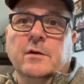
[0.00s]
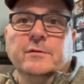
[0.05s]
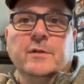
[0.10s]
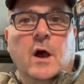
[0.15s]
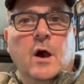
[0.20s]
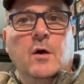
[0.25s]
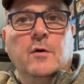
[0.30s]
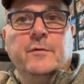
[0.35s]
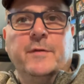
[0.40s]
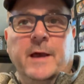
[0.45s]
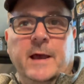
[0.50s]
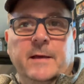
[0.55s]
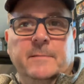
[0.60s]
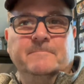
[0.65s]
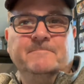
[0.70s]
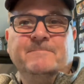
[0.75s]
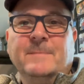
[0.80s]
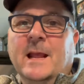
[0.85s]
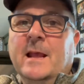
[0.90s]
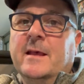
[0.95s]
know
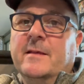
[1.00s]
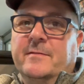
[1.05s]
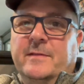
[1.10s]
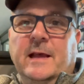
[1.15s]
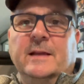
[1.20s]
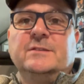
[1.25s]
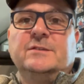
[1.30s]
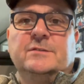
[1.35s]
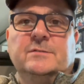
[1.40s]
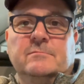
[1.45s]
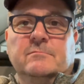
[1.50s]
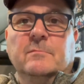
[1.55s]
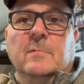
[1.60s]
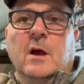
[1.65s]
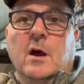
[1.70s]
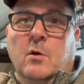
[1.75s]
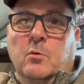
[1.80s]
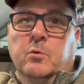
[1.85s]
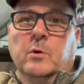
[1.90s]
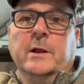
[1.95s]
that that's
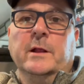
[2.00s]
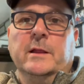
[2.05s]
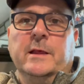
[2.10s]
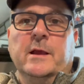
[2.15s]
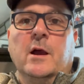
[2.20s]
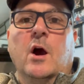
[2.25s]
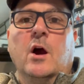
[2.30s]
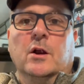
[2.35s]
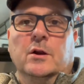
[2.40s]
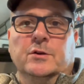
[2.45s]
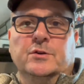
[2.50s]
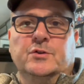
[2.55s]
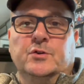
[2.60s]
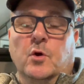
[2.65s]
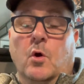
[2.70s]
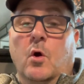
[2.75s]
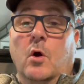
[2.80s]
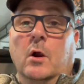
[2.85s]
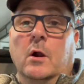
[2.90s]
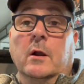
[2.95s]
a really hard
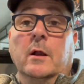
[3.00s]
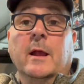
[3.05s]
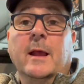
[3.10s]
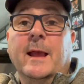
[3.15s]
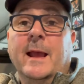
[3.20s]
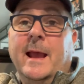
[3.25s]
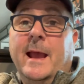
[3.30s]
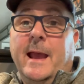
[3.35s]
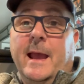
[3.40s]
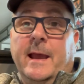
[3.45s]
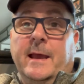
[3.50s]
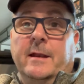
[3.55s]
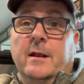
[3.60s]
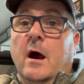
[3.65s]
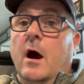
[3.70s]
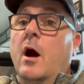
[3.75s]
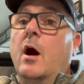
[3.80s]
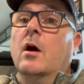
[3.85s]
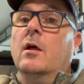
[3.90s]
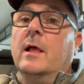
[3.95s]
chore. And
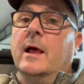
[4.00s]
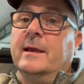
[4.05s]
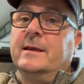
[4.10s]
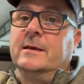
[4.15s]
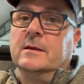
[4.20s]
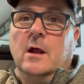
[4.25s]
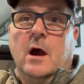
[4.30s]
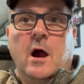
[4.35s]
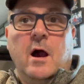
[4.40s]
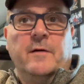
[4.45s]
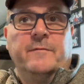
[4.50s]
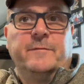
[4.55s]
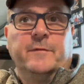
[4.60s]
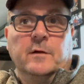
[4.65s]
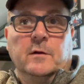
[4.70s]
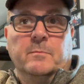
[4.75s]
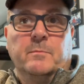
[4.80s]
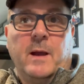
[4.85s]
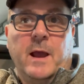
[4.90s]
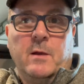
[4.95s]
all I can
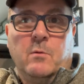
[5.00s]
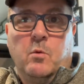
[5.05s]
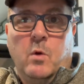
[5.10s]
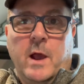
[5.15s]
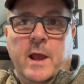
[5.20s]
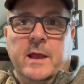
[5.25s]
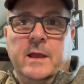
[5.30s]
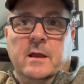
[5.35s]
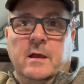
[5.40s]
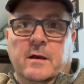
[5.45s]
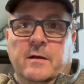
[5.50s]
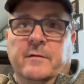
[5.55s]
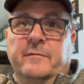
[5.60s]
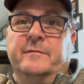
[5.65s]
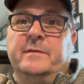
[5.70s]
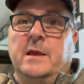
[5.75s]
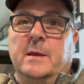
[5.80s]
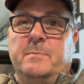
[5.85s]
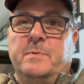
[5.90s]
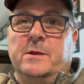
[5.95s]
offer by way
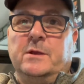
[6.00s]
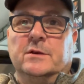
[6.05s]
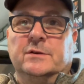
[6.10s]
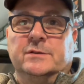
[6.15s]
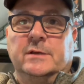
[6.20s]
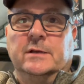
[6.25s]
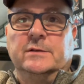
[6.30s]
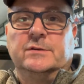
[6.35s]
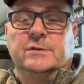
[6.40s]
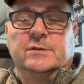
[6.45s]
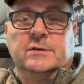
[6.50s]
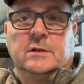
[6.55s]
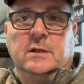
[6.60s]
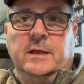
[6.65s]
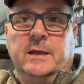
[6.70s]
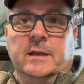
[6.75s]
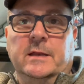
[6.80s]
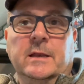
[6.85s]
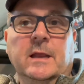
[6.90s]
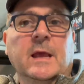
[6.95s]
of keeping your sensors
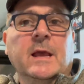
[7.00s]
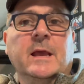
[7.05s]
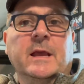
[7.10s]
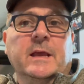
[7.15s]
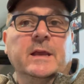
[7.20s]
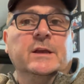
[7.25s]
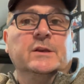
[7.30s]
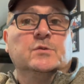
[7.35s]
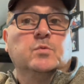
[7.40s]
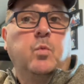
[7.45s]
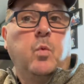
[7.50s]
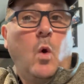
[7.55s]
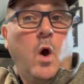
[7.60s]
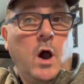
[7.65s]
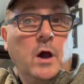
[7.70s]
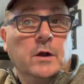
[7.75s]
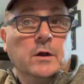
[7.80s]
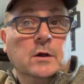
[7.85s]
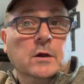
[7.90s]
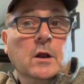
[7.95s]
clean is
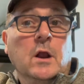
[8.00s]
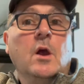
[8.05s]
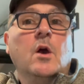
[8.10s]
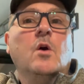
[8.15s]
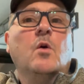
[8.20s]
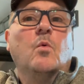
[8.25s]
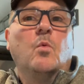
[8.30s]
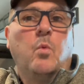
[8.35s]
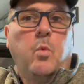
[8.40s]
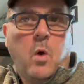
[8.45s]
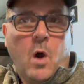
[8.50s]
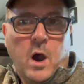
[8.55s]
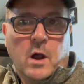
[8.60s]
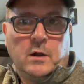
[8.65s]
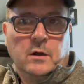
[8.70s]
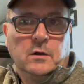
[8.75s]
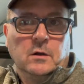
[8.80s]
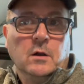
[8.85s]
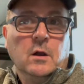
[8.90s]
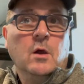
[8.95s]
water,
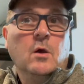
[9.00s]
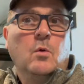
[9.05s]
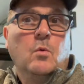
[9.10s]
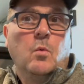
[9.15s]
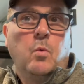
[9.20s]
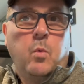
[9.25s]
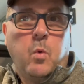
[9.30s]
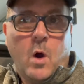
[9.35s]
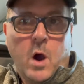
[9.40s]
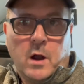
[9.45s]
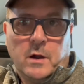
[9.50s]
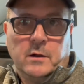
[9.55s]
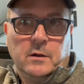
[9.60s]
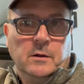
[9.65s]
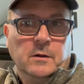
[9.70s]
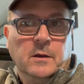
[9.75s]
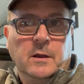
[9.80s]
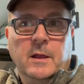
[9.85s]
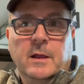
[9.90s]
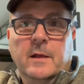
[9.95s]
water,
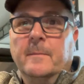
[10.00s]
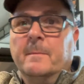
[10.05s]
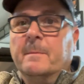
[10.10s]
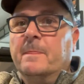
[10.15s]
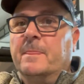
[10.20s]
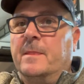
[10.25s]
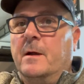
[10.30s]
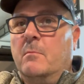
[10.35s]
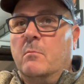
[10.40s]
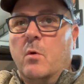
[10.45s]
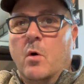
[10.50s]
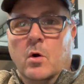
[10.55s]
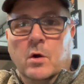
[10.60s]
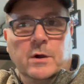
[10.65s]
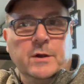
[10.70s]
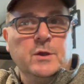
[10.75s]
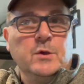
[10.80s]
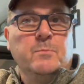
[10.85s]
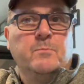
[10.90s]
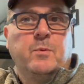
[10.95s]
water. The
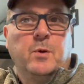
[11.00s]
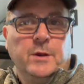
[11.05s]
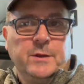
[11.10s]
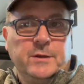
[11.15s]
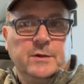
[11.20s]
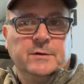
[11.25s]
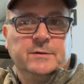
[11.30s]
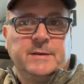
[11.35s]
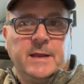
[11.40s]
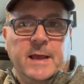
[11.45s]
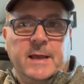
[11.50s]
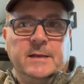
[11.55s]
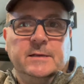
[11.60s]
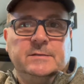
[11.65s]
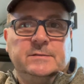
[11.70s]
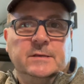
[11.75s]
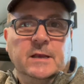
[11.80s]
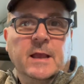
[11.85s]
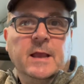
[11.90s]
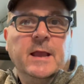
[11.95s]
more you put in your
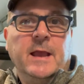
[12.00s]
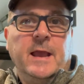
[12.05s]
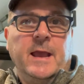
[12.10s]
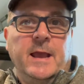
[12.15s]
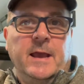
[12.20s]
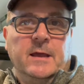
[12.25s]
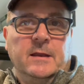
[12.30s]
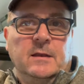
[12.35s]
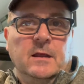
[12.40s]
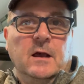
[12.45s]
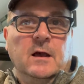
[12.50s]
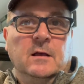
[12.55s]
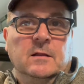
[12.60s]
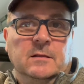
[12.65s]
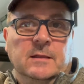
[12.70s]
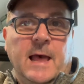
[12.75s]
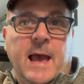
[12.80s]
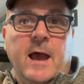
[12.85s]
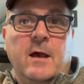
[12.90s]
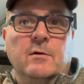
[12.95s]
tanks and
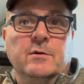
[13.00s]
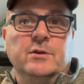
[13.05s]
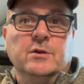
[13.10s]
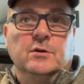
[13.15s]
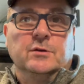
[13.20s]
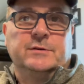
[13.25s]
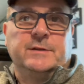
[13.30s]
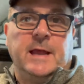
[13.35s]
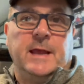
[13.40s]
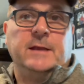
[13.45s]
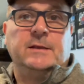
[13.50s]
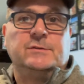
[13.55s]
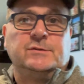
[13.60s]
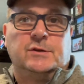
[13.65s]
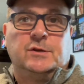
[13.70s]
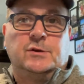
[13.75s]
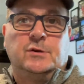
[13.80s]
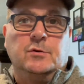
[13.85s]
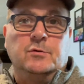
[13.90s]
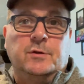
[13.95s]
allow your tanks
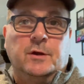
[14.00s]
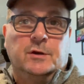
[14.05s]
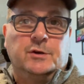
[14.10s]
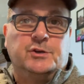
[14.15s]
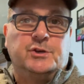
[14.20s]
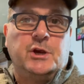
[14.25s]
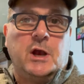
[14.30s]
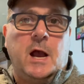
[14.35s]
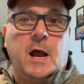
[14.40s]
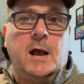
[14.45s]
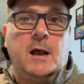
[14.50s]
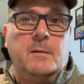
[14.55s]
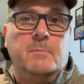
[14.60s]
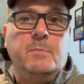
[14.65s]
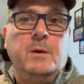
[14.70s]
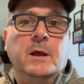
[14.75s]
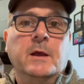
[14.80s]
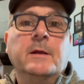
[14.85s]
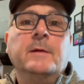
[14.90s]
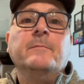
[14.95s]
to do their
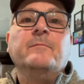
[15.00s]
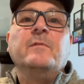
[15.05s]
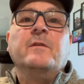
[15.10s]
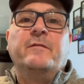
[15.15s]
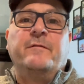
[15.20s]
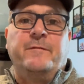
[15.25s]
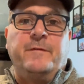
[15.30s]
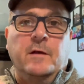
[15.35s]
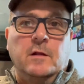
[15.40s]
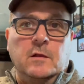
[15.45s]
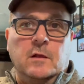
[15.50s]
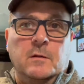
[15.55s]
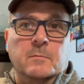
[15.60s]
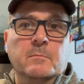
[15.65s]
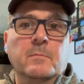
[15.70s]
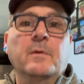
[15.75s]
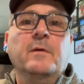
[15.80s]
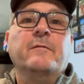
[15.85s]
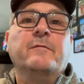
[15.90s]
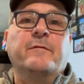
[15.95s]
job, fill
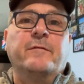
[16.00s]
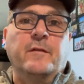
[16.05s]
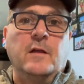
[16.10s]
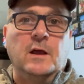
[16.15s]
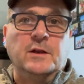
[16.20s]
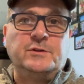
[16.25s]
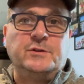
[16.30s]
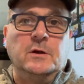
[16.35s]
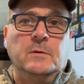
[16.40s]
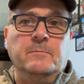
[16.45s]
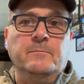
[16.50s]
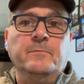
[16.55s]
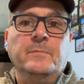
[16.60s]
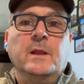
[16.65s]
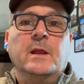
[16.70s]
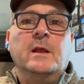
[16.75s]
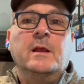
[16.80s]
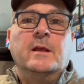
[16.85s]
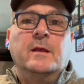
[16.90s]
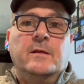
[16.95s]
them, flush them,
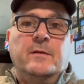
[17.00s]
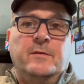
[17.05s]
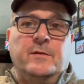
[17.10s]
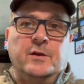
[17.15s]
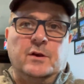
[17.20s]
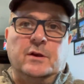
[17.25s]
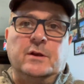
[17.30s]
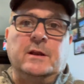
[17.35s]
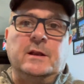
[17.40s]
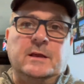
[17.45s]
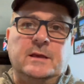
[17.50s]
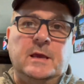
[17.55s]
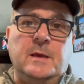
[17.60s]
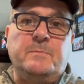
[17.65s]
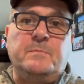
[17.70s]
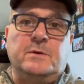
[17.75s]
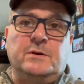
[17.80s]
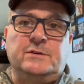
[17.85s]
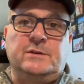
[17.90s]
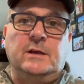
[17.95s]
you're going to
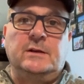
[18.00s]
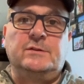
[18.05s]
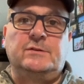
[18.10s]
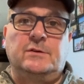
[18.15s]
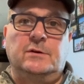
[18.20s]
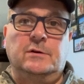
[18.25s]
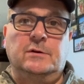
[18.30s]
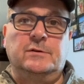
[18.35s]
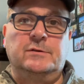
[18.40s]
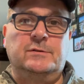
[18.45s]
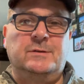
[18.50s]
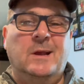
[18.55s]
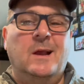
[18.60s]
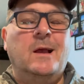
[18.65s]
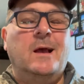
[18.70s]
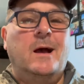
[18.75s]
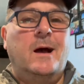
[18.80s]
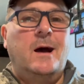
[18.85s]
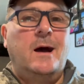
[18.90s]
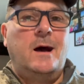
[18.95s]
keep your sensors
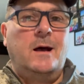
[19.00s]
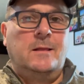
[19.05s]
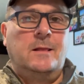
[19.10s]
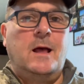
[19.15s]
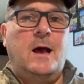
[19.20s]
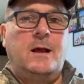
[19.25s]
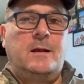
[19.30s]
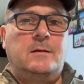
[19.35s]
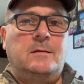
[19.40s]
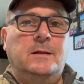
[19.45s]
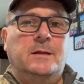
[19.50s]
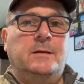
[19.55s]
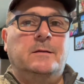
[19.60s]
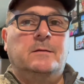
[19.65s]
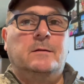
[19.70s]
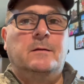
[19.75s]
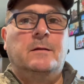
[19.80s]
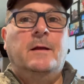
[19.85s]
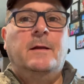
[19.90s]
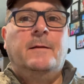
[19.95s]
a lot
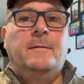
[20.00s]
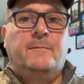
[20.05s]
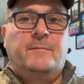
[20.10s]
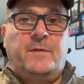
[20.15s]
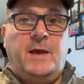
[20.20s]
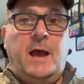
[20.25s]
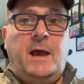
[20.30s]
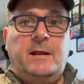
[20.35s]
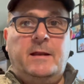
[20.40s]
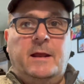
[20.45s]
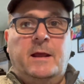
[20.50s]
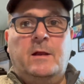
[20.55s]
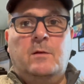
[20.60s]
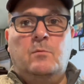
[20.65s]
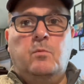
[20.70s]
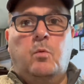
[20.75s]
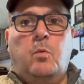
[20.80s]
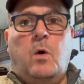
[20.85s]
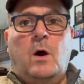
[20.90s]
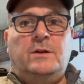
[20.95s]
cleaner. That,
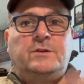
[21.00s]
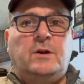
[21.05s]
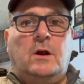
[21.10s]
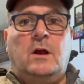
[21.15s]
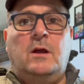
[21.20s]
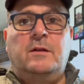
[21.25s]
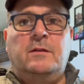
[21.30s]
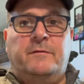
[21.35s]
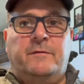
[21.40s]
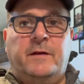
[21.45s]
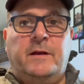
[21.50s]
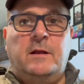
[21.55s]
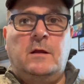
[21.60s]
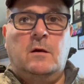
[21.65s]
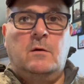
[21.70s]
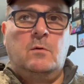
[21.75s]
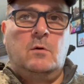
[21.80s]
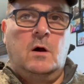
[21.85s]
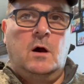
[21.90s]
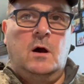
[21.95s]
and watch our other
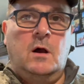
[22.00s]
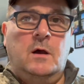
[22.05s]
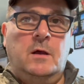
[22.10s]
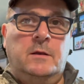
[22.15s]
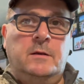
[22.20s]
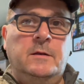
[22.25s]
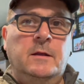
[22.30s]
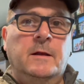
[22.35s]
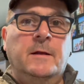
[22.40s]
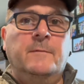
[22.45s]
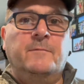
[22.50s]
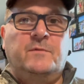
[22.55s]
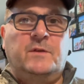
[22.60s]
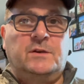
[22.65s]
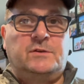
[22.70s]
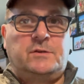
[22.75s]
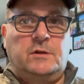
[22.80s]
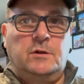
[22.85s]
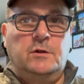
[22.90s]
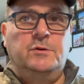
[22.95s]
video on
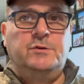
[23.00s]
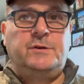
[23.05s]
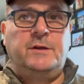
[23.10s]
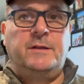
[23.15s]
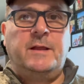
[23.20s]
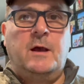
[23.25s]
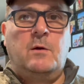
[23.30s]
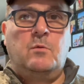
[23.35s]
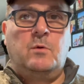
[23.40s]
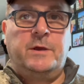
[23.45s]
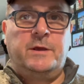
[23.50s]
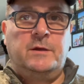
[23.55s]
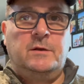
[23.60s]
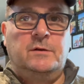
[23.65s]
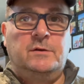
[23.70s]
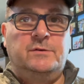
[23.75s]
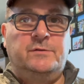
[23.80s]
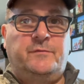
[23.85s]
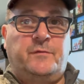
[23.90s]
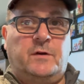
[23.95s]
the solution that we
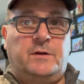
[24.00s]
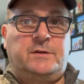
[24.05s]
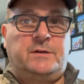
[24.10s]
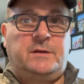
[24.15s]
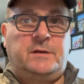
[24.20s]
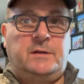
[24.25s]
use for